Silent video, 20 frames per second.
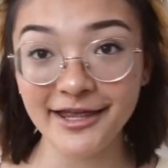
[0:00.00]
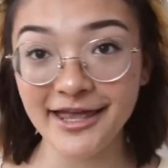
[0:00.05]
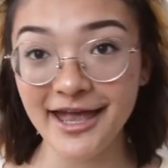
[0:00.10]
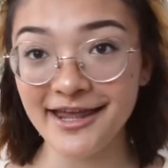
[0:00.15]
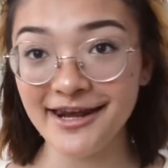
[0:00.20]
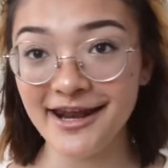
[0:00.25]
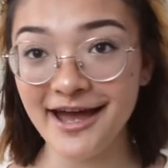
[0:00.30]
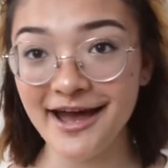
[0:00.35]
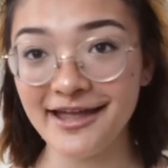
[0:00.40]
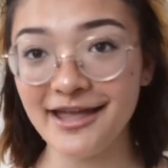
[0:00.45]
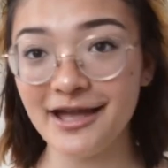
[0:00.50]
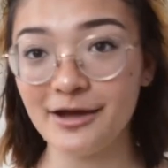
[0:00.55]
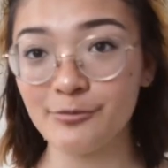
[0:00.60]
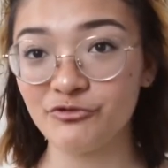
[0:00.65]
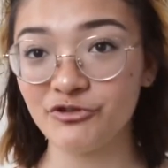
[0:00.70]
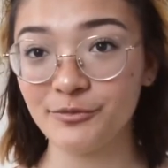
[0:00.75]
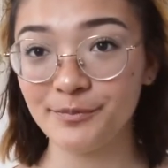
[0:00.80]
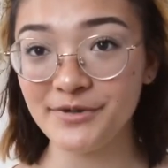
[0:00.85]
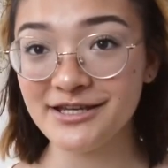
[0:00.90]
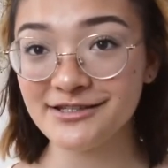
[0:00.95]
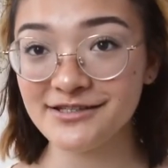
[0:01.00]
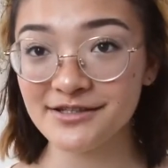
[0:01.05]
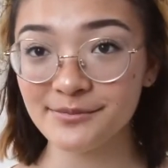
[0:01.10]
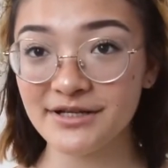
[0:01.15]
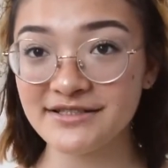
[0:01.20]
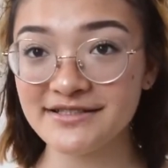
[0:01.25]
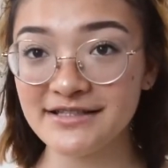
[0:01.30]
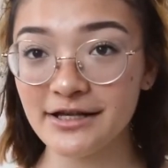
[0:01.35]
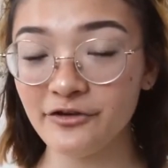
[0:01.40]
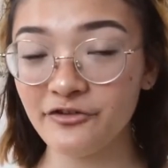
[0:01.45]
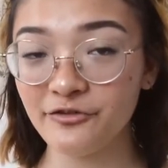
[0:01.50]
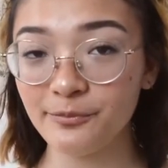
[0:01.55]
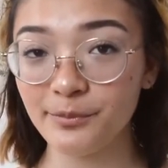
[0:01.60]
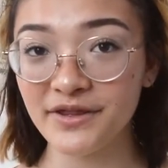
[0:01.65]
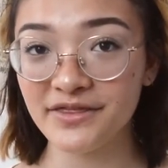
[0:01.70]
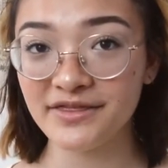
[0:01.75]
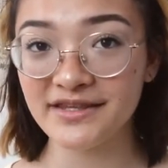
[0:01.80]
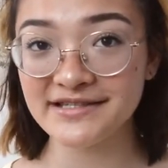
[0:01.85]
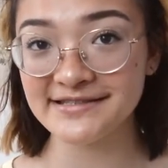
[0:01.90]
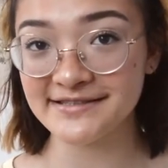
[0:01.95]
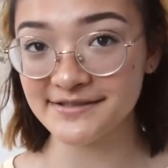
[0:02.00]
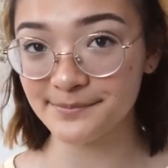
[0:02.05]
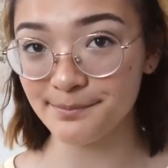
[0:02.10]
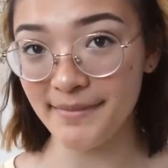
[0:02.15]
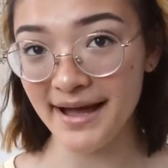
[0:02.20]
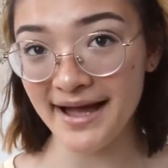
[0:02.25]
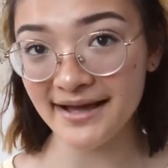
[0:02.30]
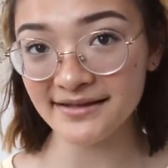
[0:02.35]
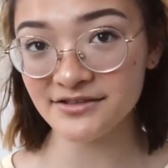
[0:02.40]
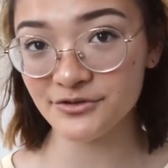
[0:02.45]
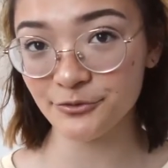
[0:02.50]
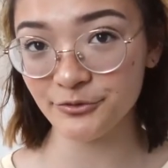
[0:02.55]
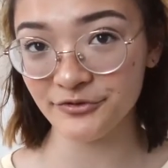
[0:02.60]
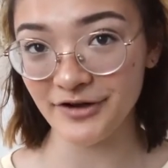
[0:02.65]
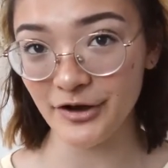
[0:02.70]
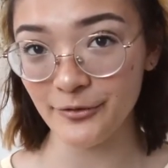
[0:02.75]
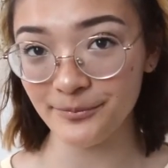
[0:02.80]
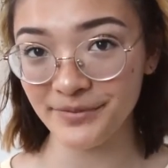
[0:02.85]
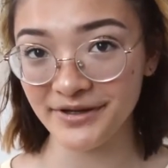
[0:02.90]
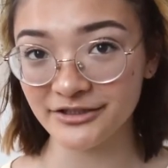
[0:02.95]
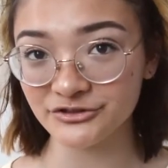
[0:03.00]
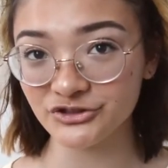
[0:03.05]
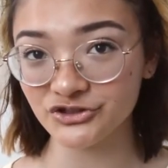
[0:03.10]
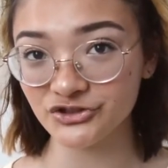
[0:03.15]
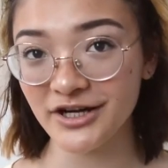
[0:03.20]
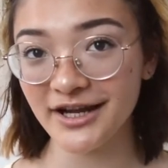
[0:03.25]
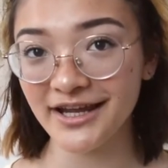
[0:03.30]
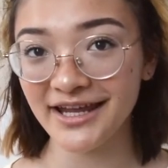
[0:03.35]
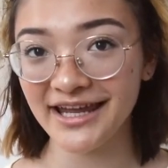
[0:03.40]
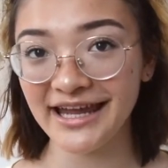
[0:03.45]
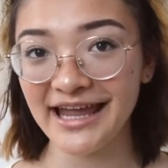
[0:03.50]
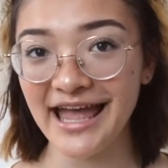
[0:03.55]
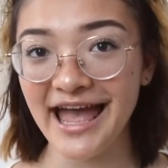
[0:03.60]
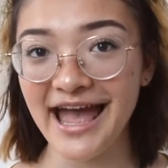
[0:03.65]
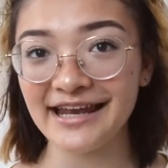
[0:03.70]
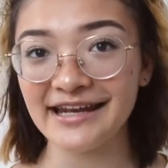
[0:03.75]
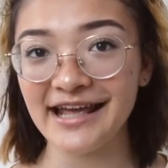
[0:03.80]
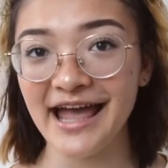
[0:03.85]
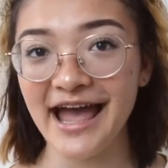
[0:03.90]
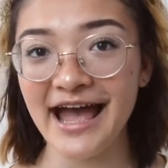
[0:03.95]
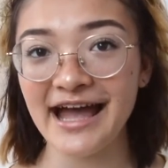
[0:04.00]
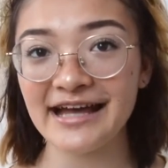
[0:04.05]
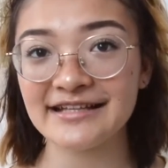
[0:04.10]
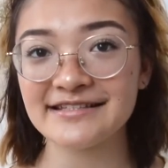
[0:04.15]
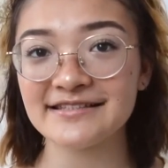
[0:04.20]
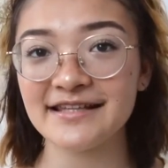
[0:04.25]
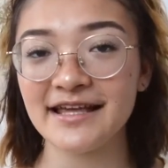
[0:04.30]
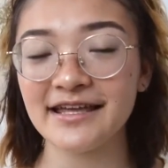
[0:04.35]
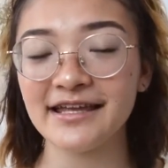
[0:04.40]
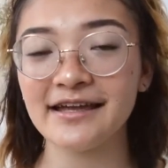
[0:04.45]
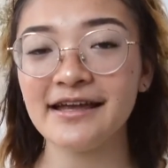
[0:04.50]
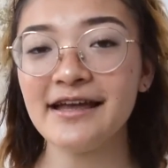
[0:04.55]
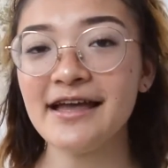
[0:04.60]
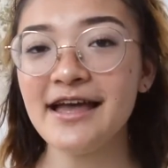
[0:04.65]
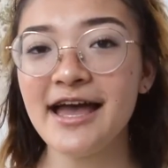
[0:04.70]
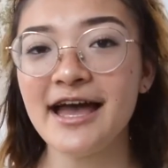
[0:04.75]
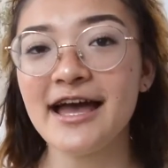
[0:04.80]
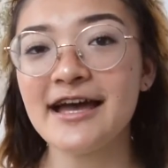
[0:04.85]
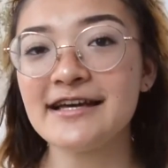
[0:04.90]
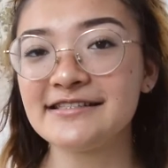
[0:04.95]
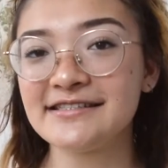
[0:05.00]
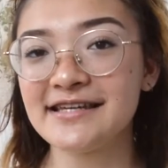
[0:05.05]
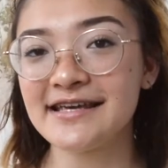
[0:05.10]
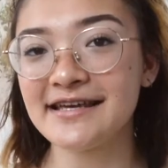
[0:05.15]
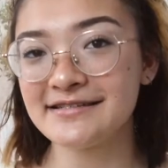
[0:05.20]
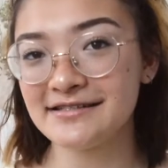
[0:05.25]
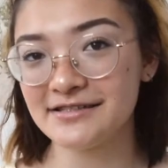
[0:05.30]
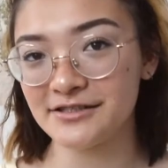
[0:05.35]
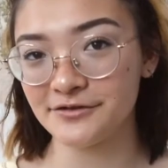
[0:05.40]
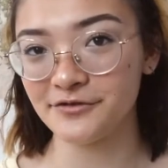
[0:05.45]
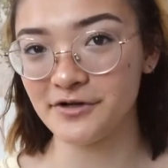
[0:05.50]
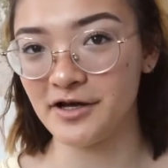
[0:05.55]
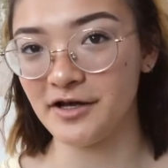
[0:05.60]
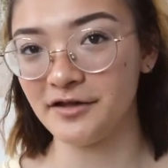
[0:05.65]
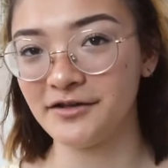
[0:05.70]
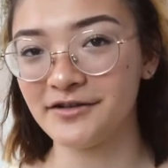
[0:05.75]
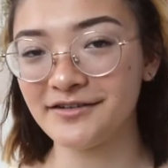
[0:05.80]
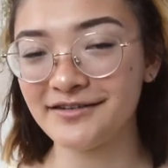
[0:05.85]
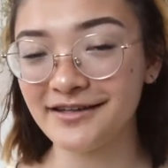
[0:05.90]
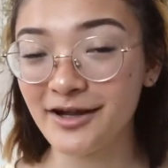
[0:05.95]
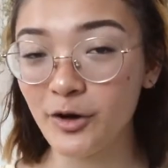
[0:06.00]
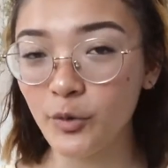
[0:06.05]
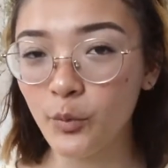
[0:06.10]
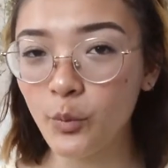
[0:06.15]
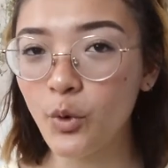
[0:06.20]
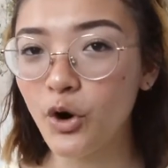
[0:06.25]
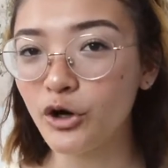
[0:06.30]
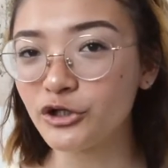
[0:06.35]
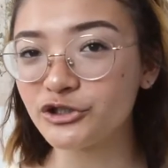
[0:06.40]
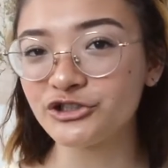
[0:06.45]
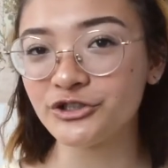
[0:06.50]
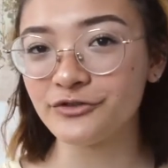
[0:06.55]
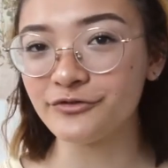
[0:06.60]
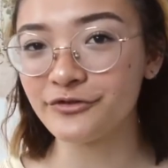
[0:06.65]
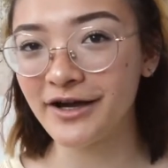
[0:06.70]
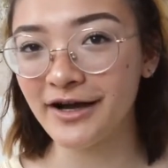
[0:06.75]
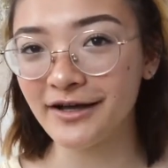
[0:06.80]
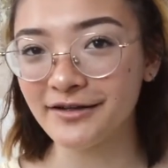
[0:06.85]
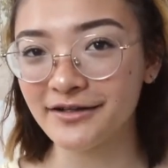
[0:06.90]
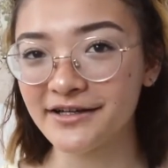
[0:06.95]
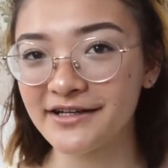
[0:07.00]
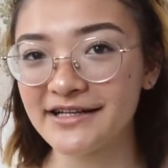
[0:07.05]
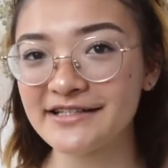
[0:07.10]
Again, I am repeating myself, but this is matte without being drying, and it adds like a tint of color, like a wash of color.